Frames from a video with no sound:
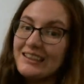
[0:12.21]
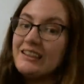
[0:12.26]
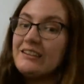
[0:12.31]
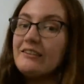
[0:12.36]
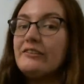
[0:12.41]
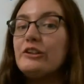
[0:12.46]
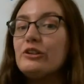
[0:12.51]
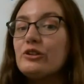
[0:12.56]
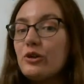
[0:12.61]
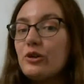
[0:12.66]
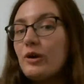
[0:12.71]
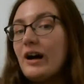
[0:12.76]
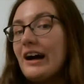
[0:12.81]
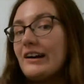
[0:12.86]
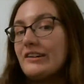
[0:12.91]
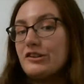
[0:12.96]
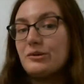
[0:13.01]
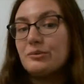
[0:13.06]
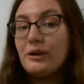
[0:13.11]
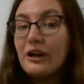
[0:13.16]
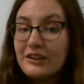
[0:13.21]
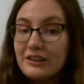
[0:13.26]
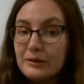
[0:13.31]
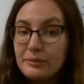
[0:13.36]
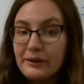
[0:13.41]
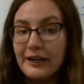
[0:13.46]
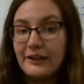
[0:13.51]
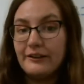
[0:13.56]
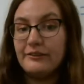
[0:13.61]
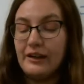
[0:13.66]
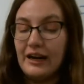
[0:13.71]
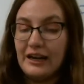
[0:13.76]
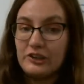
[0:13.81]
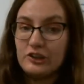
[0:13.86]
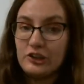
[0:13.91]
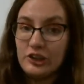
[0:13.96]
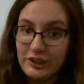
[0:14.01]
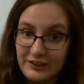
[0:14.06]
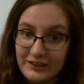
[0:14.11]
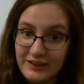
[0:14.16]
And if you know how to multiply
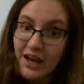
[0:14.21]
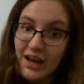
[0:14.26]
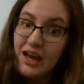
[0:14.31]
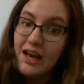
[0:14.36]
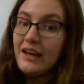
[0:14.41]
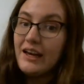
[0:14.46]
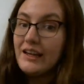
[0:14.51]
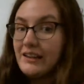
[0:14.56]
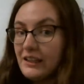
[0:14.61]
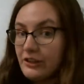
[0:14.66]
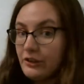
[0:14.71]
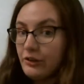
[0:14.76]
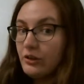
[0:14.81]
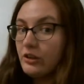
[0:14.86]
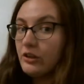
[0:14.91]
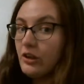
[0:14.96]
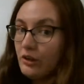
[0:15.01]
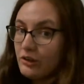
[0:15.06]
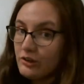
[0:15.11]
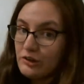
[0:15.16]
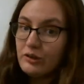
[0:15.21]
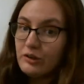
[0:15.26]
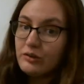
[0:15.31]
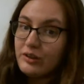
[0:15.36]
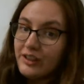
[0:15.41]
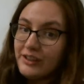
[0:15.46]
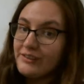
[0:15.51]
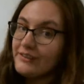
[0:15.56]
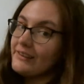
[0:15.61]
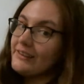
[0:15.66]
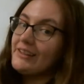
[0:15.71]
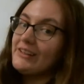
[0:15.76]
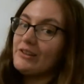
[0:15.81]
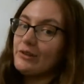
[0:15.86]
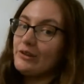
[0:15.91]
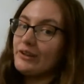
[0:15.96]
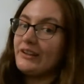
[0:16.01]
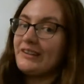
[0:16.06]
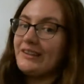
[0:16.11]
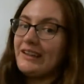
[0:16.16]
fractions, then you can also easily do
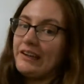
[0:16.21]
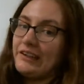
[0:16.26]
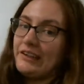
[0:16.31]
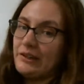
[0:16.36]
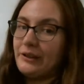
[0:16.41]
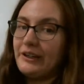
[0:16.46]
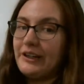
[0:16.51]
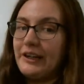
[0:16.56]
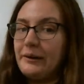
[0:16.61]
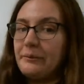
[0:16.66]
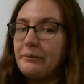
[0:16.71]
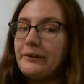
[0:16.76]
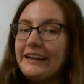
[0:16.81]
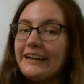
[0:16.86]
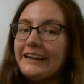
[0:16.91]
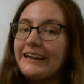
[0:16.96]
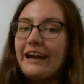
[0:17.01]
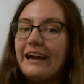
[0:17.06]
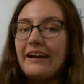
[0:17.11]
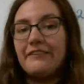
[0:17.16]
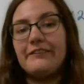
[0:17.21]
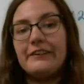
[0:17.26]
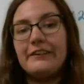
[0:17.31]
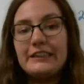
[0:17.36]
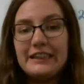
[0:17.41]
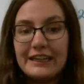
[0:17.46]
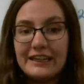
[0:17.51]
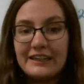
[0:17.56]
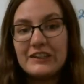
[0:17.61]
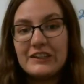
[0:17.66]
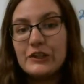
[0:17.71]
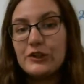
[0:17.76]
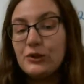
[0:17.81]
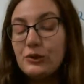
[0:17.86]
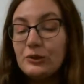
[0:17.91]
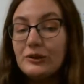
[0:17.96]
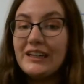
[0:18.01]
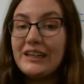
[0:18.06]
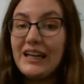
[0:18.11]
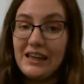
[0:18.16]
this lesson. We're kind of bringing everything
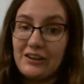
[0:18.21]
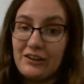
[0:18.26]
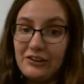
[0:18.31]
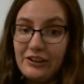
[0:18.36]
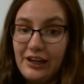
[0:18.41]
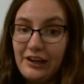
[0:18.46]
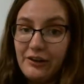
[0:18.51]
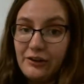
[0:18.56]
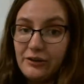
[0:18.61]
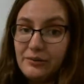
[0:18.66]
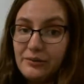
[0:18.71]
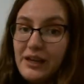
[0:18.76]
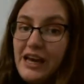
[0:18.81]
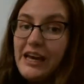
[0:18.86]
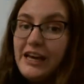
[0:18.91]
together now.